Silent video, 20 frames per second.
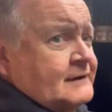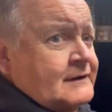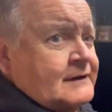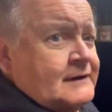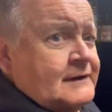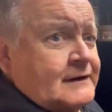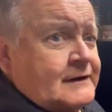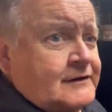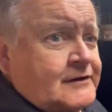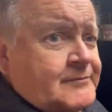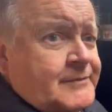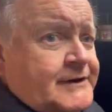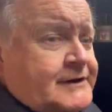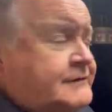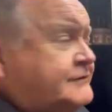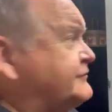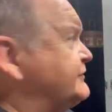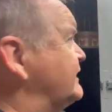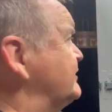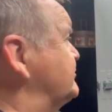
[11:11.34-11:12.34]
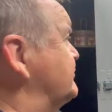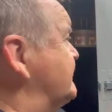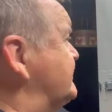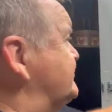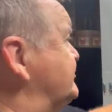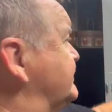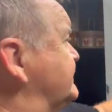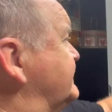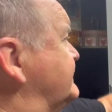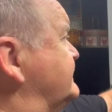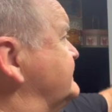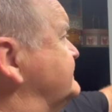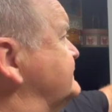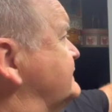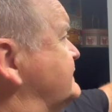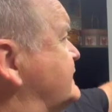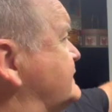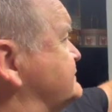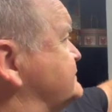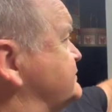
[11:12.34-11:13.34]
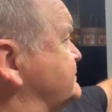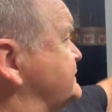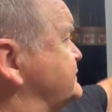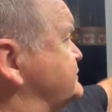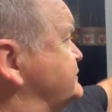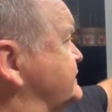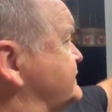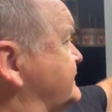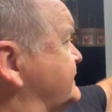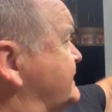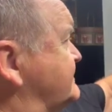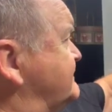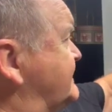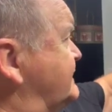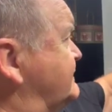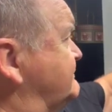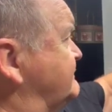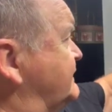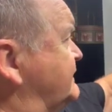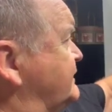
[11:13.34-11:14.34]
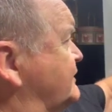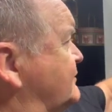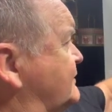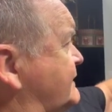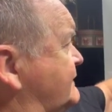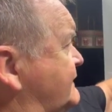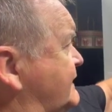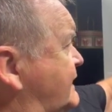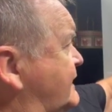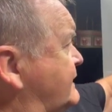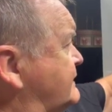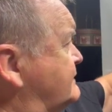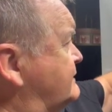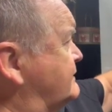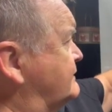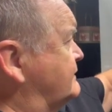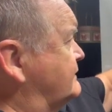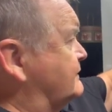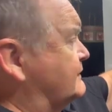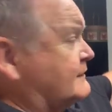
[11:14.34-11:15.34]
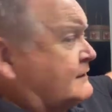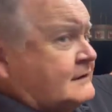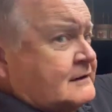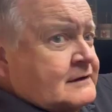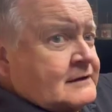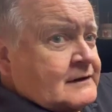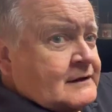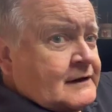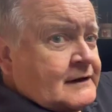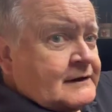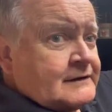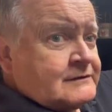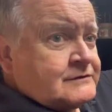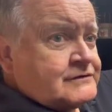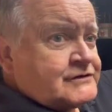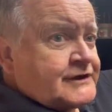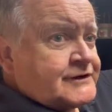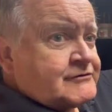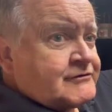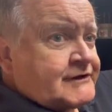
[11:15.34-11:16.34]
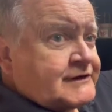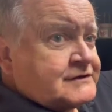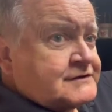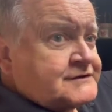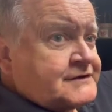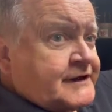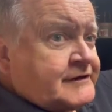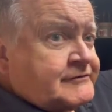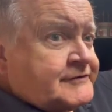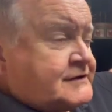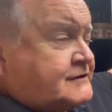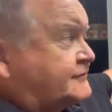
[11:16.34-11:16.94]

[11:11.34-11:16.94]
You might have seen where I put an interlock switch in, and I made a video on that, on generator safety.